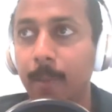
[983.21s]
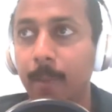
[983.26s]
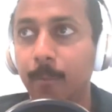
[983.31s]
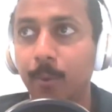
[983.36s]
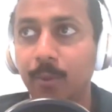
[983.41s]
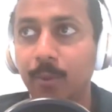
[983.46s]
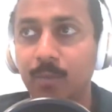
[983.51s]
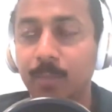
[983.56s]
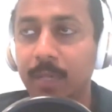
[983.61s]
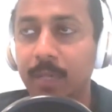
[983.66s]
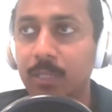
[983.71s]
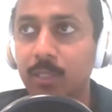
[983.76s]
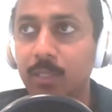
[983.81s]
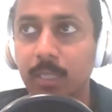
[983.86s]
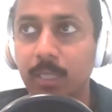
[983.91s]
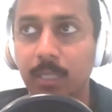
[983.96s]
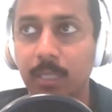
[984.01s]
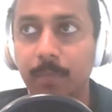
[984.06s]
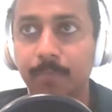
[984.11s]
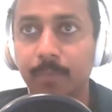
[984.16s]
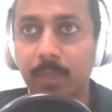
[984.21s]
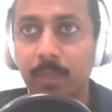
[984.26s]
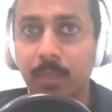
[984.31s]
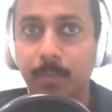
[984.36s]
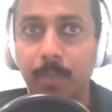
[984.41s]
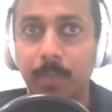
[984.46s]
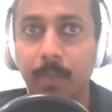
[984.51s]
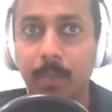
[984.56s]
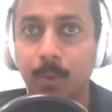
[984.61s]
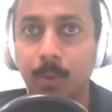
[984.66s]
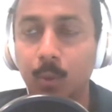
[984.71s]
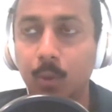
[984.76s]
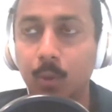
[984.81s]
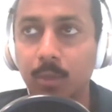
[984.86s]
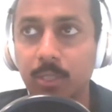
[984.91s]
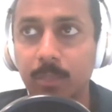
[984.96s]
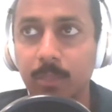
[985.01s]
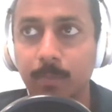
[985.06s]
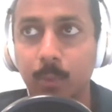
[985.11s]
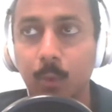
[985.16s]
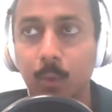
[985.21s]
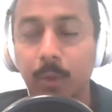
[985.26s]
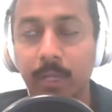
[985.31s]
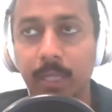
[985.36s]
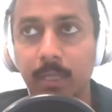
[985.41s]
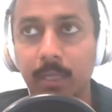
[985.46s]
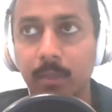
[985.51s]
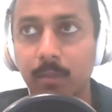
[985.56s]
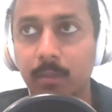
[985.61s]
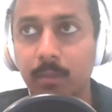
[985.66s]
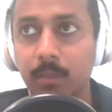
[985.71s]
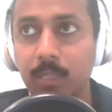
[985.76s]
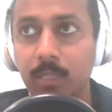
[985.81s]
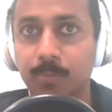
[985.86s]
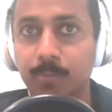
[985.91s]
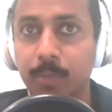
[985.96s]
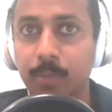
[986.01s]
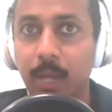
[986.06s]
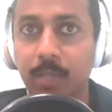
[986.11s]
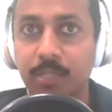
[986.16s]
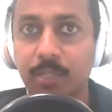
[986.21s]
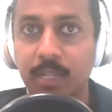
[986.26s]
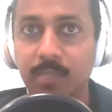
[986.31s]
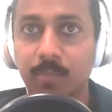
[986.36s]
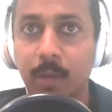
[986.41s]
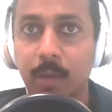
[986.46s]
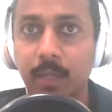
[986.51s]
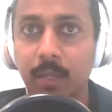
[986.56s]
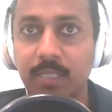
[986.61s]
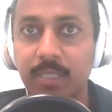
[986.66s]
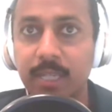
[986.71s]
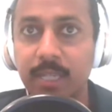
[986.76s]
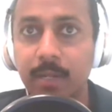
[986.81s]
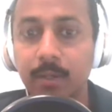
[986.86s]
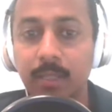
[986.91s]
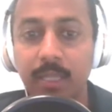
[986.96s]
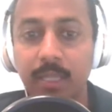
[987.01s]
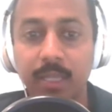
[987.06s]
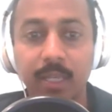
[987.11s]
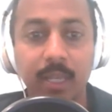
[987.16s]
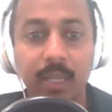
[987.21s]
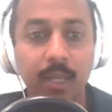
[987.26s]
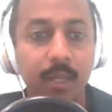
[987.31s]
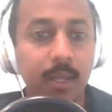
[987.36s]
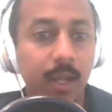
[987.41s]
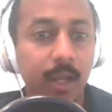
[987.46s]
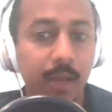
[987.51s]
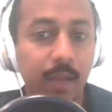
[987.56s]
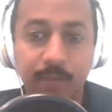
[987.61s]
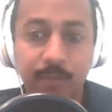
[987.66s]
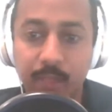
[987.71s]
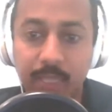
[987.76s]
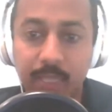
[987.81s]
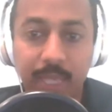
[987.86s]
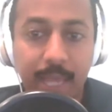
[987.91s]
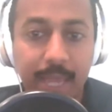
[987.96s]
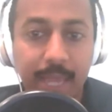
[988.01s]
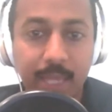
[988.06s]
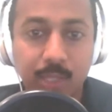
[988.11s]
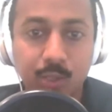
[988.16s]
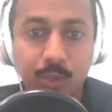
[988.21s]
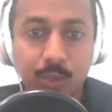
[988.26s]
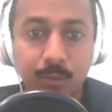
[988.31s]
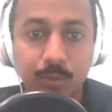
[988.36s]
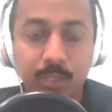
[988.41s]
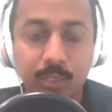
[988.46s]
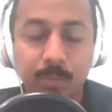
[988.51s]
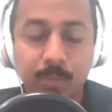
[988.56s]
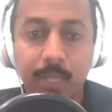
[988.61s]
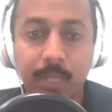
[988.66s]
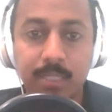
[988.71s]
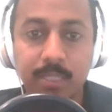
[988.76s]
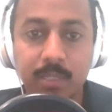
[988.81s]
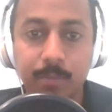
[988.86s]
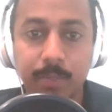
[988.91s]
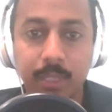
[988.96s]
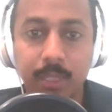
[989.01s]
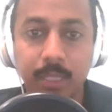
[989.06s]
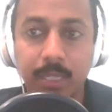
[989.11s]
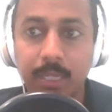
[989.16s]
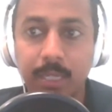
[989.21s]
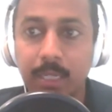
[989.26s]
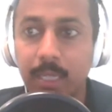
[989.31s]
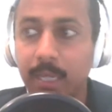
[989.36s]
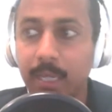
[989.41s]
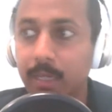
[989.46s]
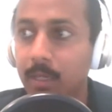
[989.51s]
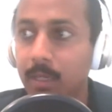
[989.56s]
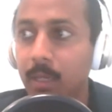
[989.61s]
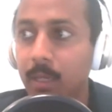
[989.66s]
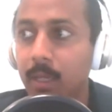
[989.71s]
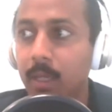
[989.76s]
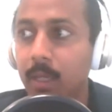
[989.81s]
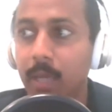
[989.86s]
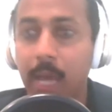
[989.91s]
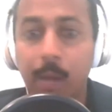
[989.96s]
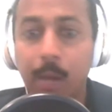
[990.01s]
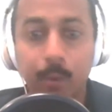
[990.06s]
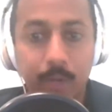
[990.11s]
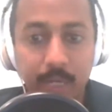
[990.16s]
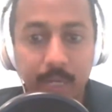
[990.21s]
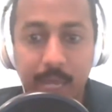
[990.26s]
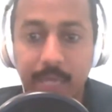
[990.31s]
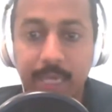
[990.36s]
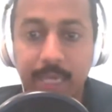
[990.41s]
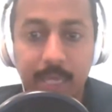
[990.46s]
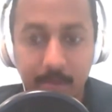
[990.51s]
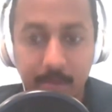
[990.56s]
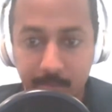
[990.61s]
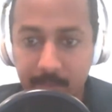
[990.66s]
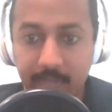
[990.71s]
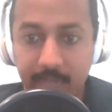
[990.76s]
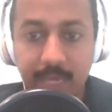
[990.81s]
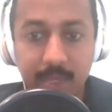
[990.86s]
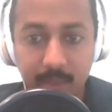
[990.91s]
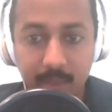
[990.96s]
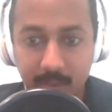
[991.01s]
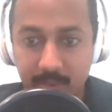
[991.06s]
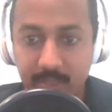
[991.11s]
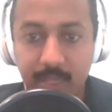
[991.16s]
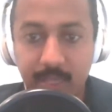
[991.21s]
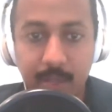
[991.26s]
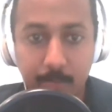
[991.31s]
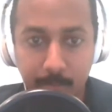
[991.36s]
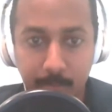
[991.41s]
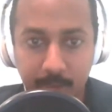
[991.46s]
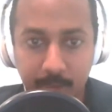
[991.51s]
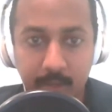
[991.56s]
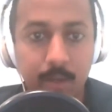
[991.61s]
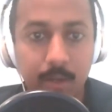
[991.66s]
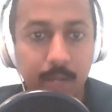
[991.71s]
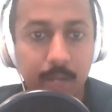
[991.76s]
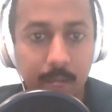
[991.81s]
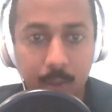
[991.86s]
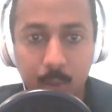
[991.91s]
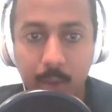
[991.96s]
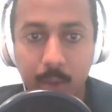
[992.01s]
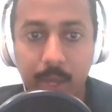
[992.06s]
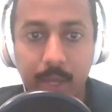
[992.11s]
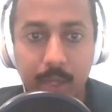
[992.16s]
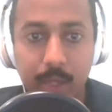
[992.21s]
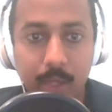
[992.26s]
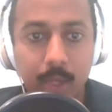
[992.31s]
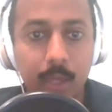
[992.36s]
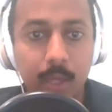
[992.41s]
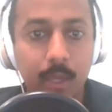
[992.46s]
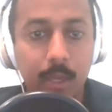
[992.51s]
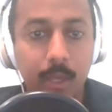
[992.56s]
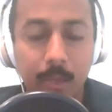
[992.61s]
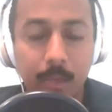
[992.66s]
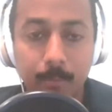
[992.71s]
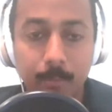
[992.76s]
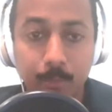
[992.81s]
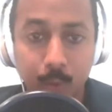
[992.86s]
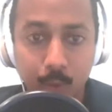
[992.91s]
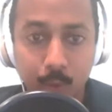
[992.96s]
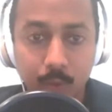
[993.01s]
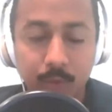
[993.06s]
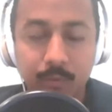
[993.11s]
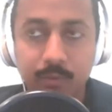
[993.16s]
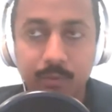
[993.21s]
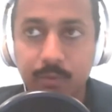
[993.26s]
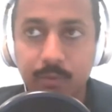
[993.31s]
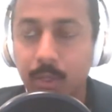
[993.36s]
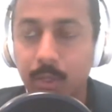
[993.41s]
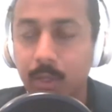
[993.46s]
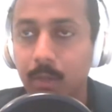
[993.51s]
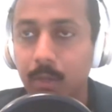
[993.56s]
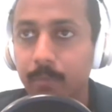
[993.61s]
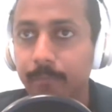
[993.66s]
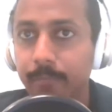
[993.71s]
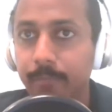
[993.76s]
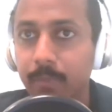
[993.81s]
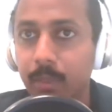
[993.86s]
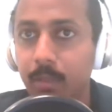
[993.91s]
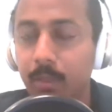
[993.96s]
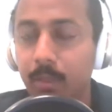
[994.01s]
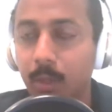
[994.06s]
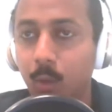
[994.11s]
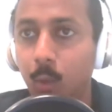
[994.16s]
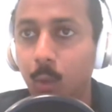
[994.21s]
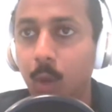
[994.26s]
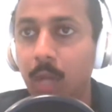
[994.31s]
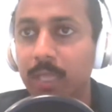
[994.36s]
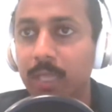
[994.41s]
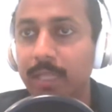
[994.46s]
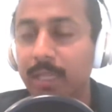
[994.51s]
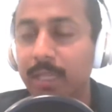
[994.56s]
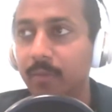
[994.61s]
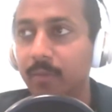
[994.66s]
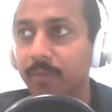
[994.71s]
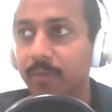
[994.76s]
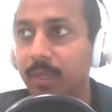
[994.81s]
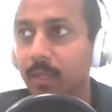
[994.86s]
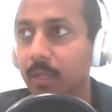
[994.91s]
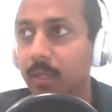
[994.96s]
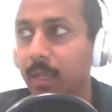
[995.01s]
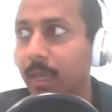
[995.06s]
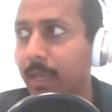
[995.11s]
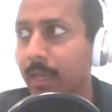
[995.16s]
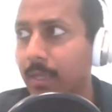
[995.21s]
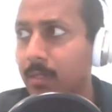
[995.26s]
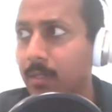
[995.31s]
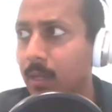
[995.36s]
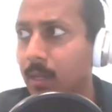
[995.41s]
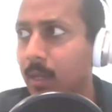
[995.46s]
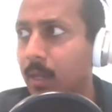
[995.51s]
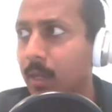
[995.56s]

with especially the people who are supporting these projects monetarily i feel an extra responsibility like how can i keep making this thing better how do i improve the the quality of it and